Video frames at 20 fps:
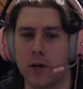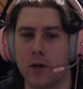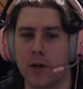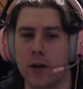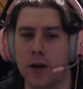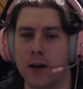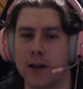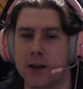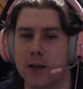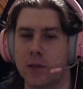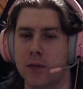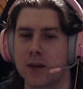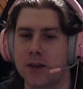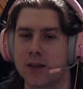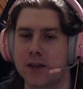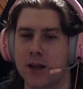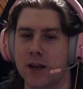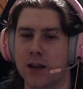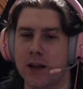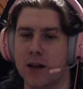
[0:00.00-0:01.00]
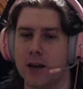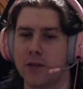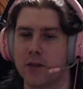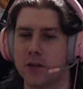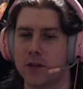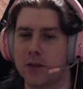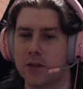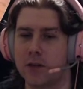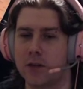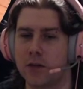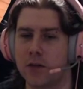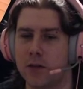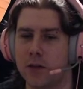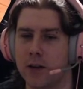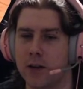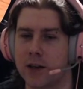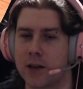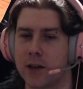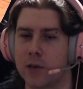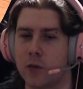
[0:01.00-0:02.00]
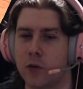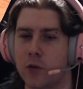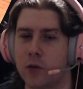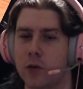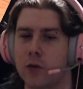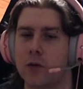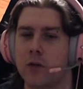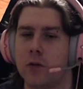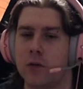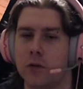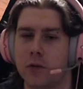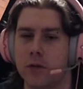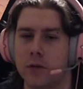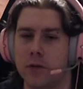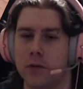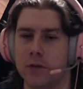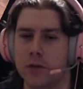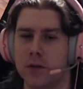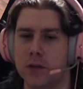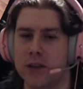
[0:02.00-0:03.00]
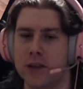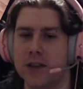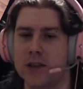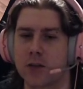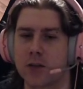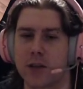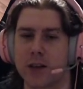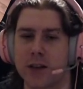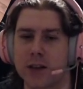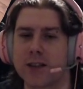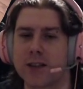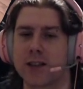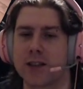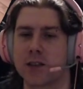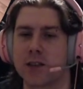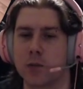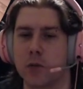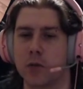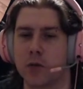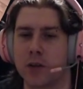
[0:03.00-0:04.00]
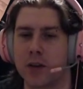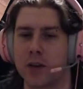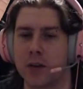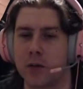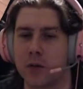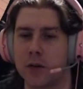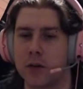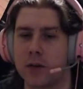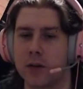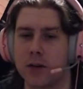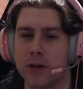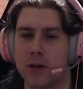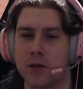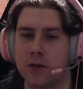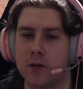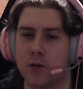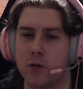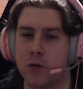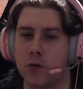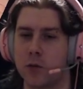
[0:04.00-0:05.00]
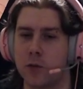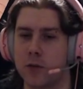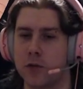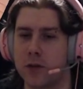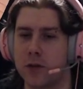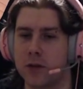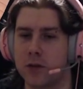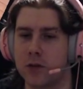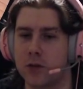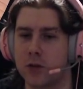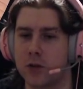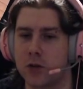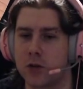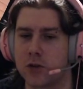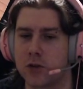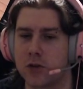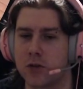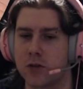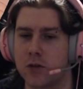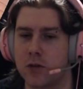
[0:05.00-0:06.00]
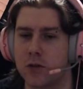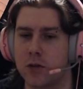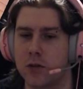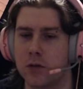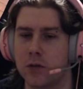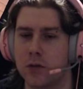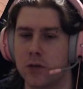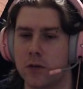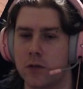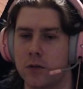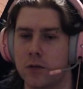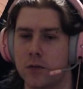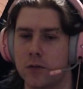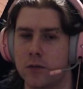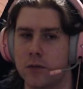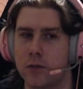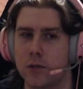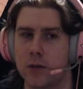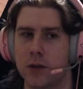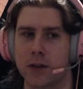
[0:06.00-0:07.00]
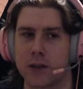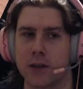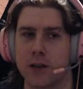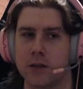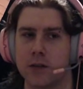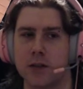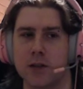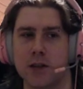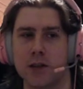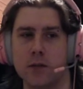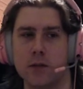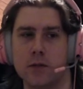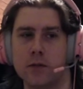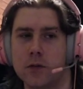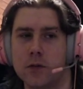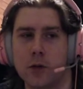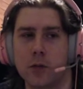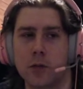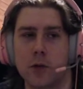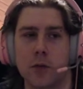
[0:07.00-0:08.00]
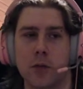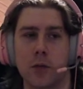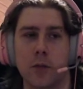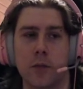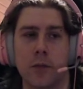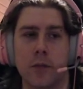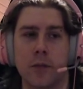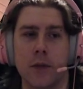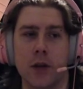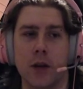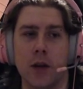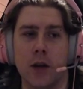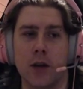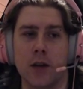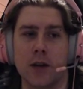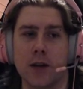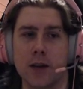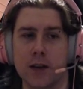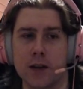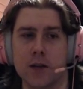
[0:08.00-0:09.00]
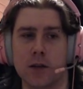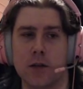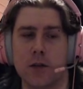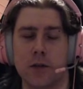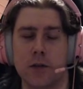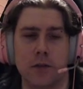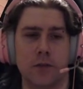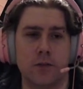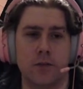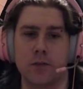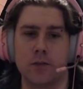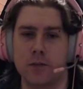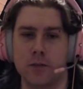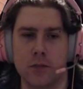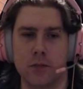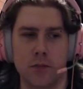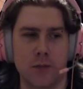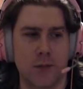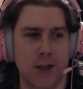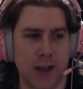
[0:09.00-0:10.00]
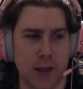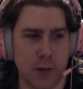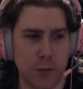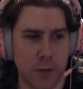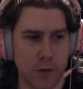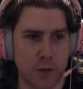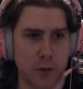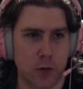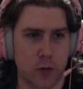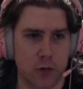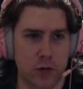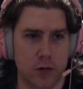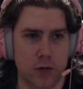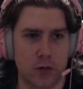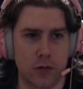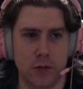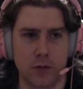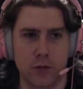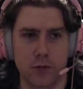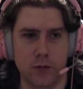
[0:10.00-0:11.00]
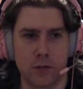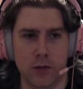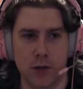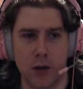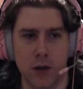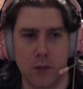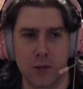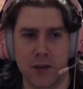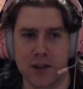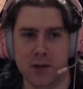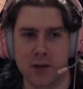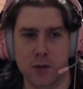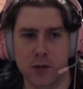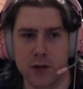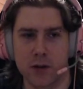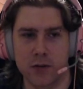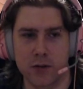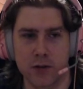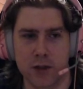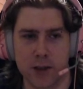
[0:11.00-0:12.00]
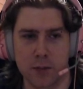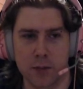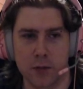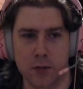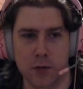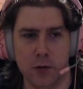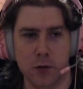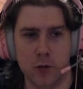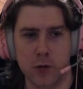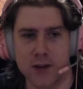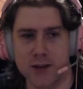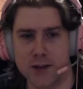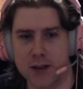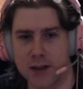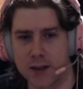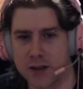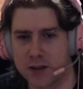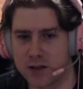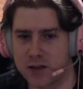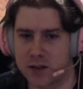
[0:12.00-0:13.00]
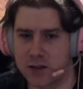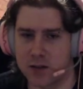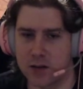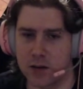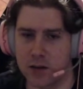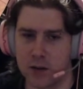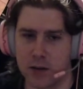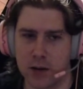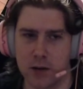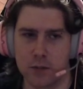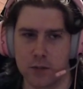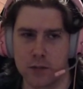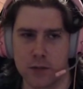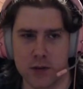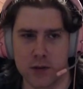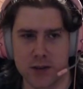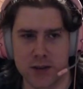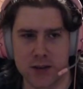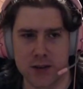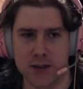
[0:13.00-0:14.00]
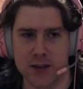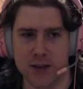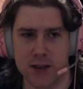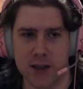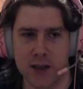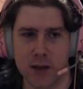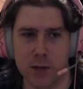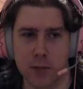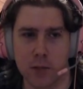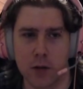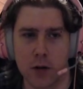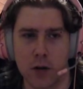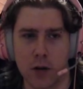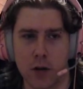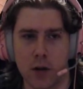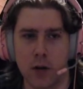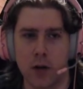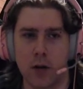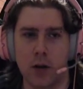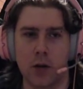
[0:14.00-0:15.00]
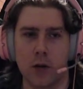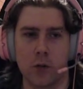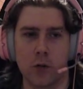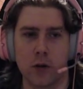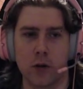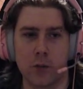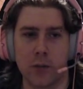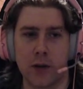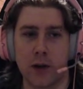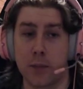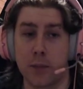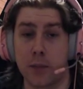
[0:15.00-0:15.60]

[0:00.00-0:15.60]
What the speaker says: I can basically have it like a more easily accessible thing, right? And then to remove it, you just, like that, see? No problem. Guild, like before. Battlegrounds, like for quest list, it's the same. World map.